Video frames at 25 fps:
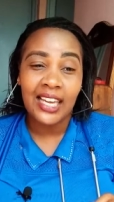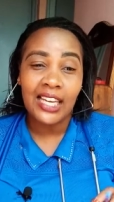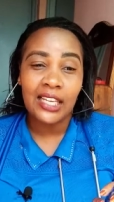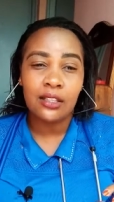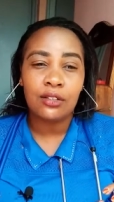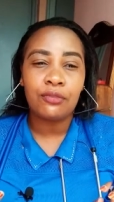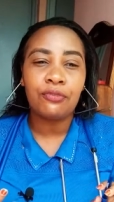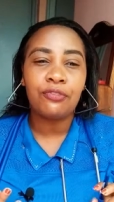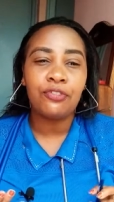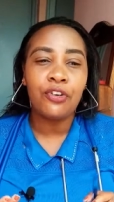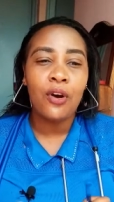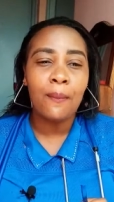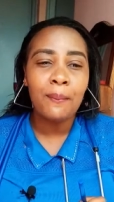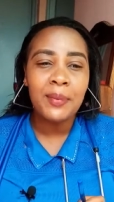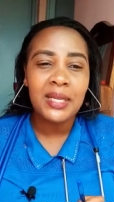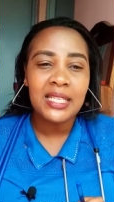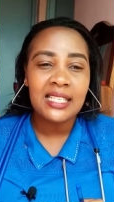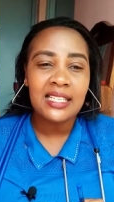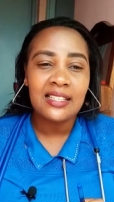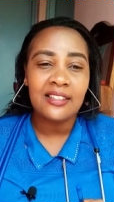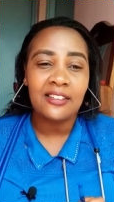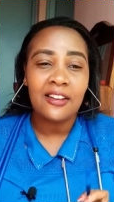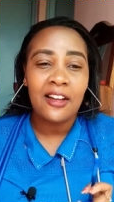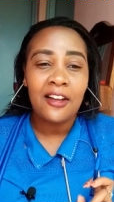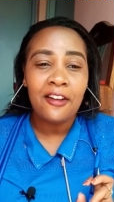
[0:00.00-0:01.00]
and
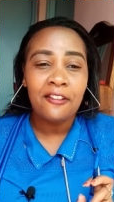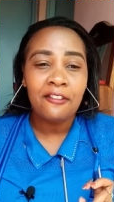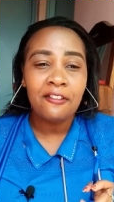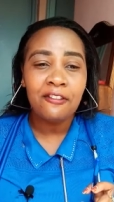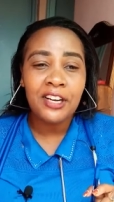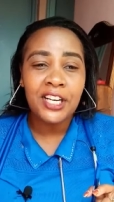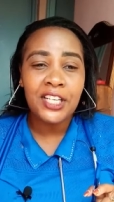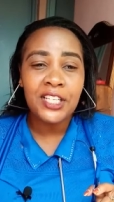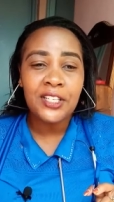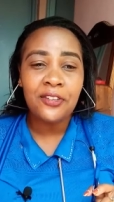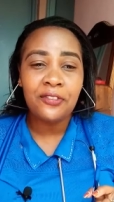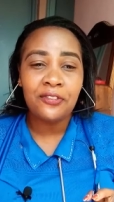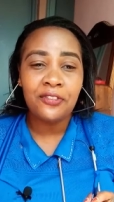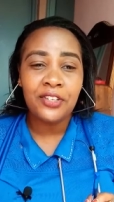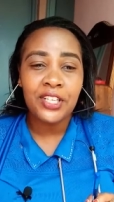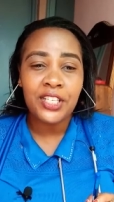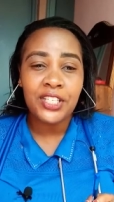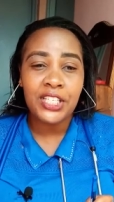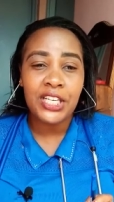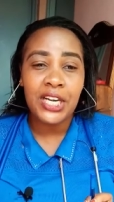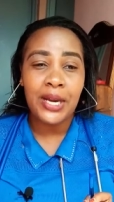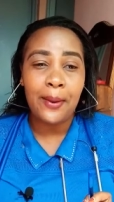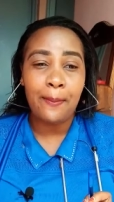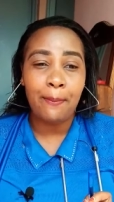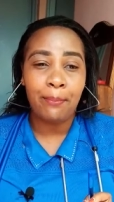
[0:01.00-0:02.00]
vomiting? Very,
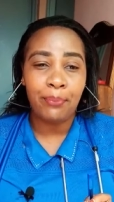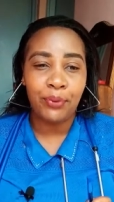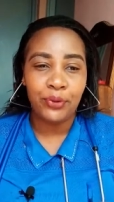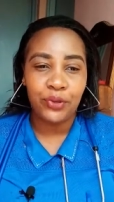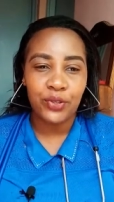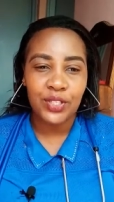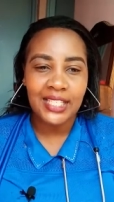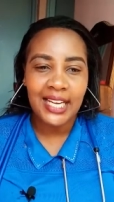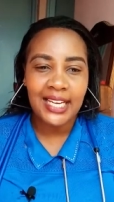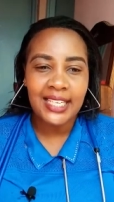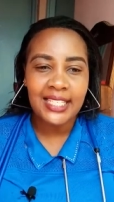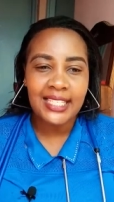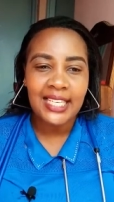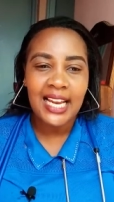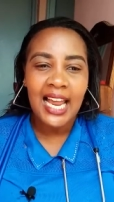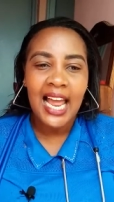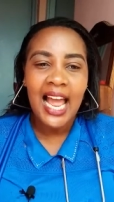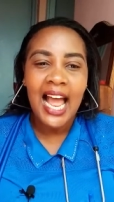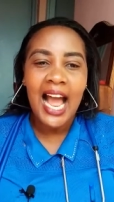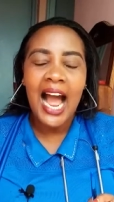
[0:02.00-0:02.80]
very important.